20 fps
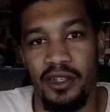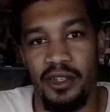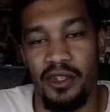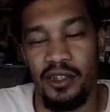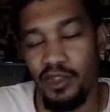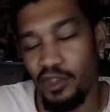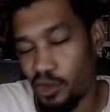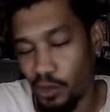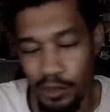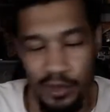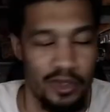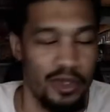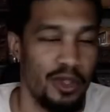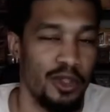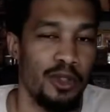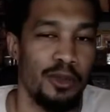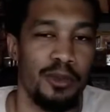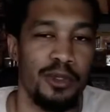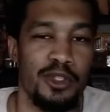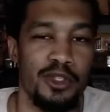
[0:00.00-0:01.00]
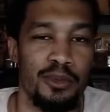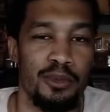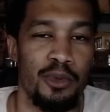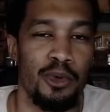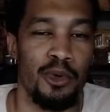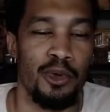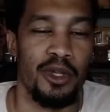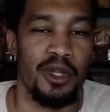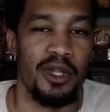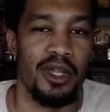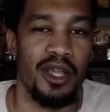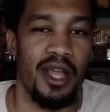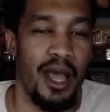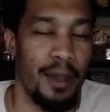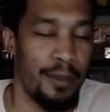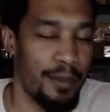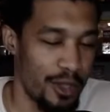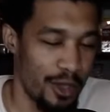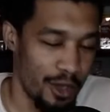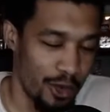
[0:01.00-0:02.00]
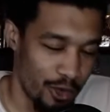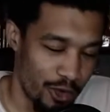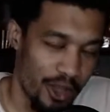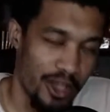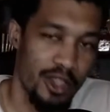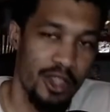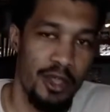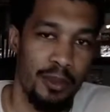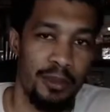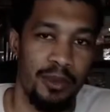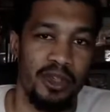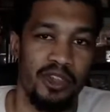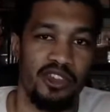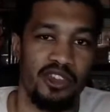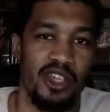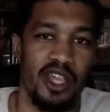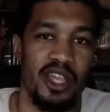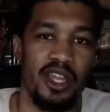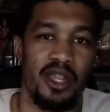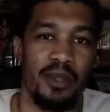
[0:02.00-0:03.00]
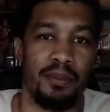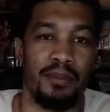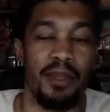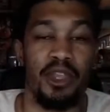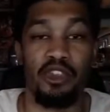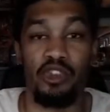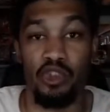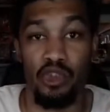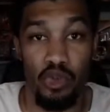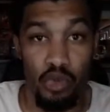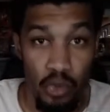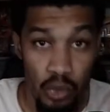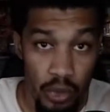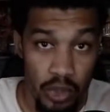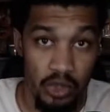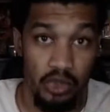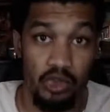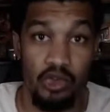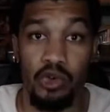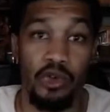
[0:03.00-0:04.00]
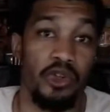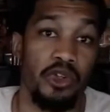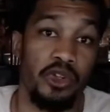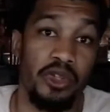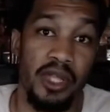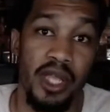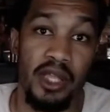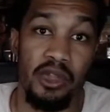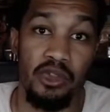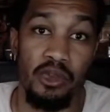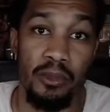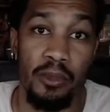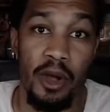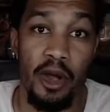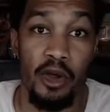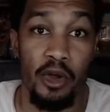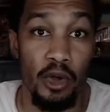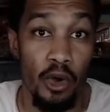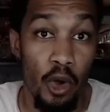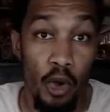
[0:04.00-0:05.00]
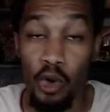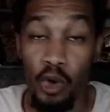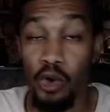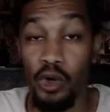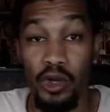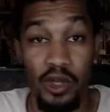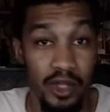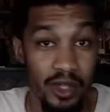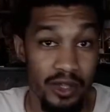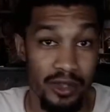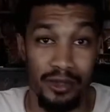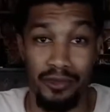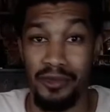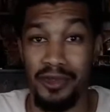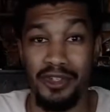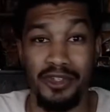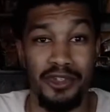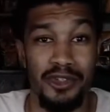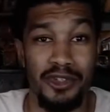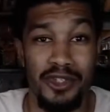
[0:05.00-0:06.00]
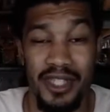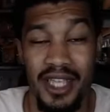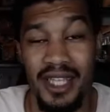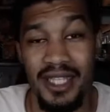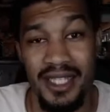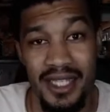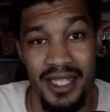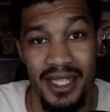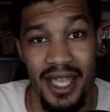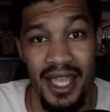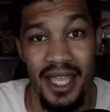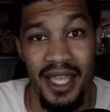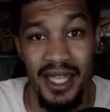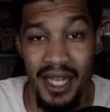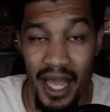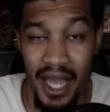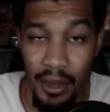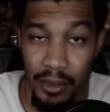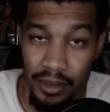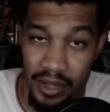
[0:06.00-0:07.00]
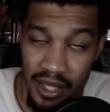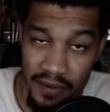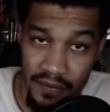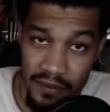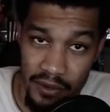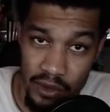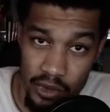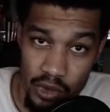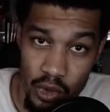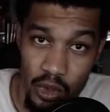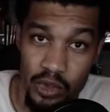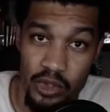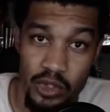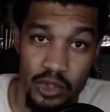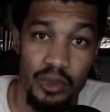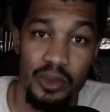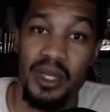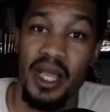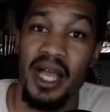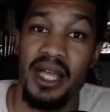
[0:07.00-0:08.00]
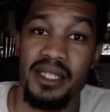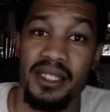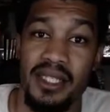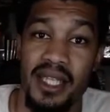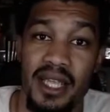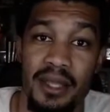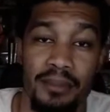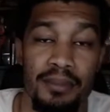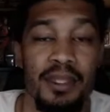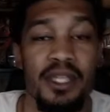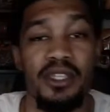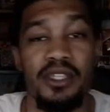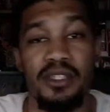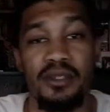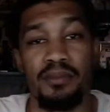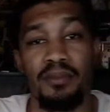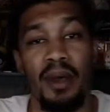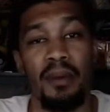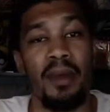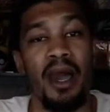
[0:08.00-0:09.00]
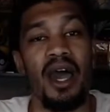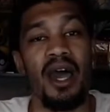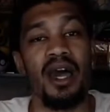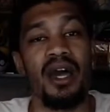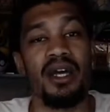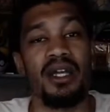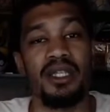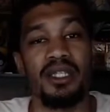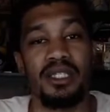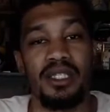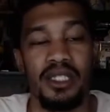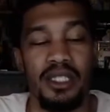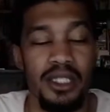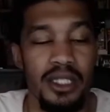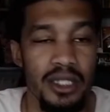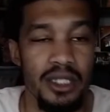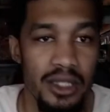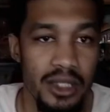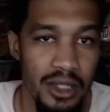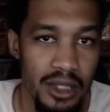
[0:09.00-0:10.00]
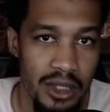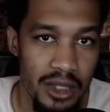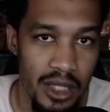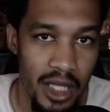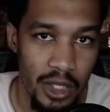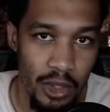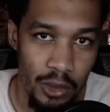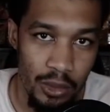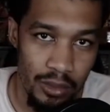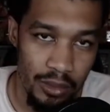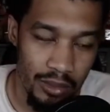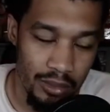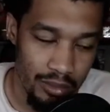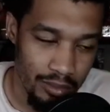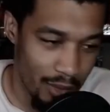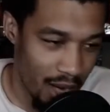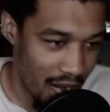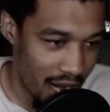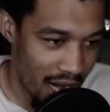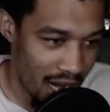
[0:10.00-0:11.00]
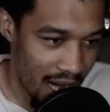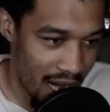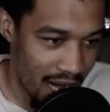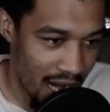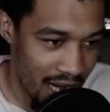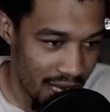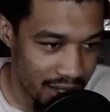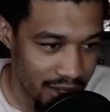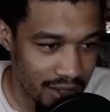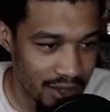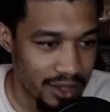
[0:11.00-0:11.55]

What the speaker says: show me a little bit of support. I'd be greatly appreciated. Make sure you enjoy your day tomorrow or the rest of your day today, and I will definitely talk to you guys again. Peace. Bye bye. See ya. Thank you. Bye.